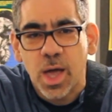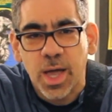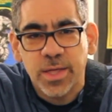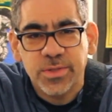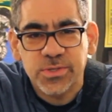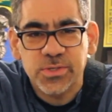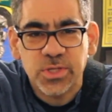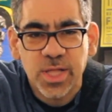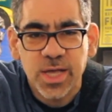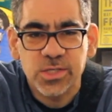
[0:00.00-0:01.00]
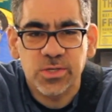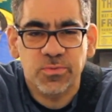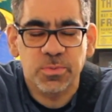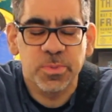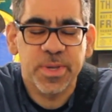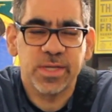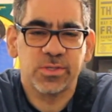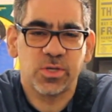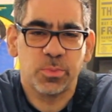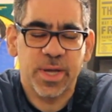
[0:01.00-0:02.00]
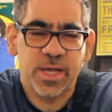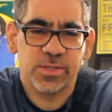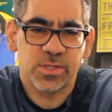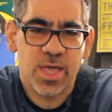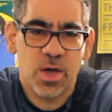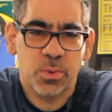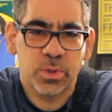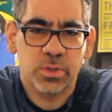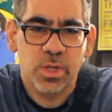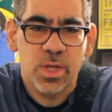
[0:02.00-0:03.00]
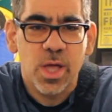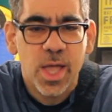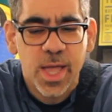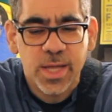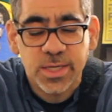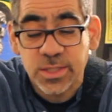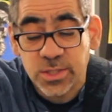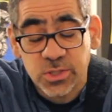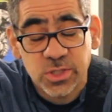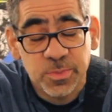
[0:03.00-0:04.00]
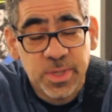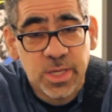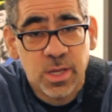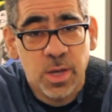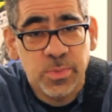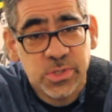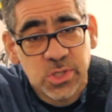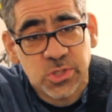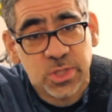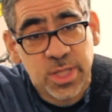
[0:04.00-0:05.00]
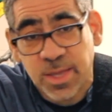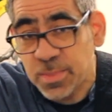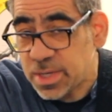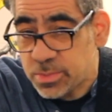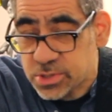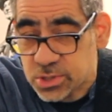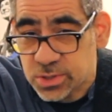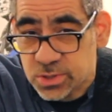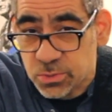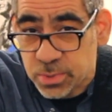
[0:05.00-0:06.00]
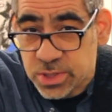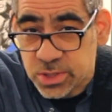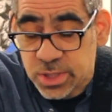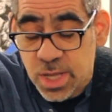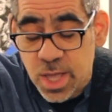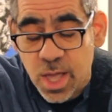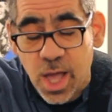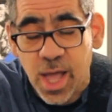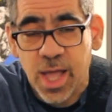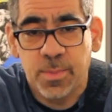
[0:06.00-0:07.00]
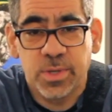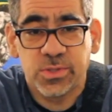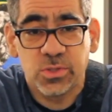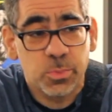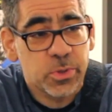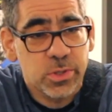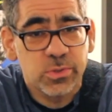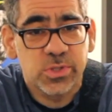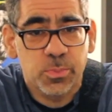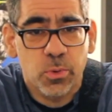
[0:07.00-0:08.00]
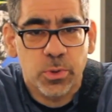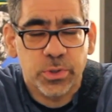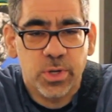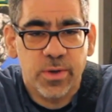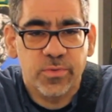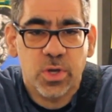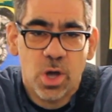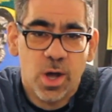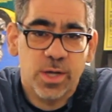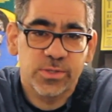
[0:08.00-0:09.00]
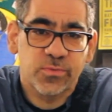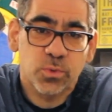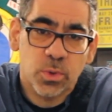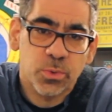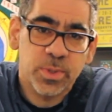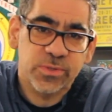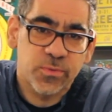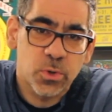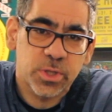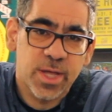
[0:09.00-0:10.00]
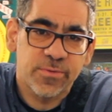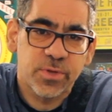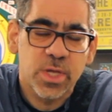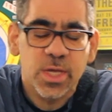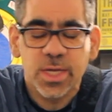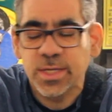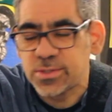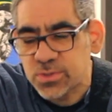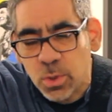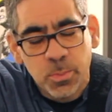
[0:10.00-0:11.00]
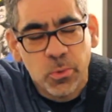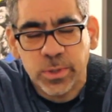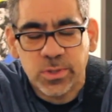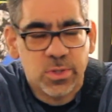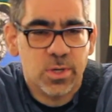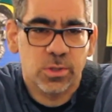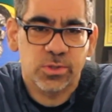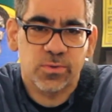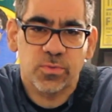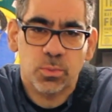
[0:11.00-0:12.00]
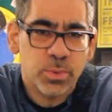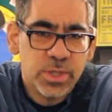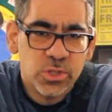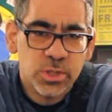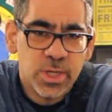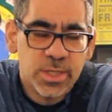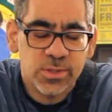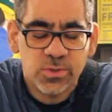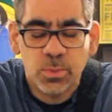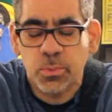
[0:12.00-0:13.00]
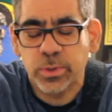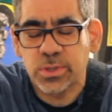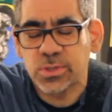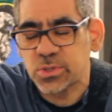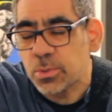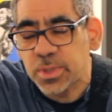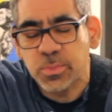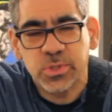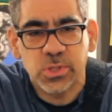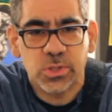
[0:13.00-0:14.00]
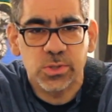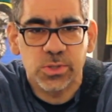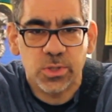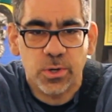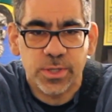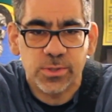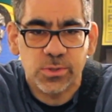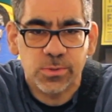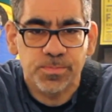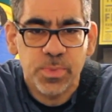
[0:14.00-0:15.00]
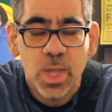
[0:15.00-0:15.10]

Hi, this is Elijah from the band Tobias the Owl. And in addition to being a musician like many musicians in the region, I'm a super huge supporter of the cause of Northwest Folklife. It's so important to the culture of the region, and it's so important to so many musicians and artists.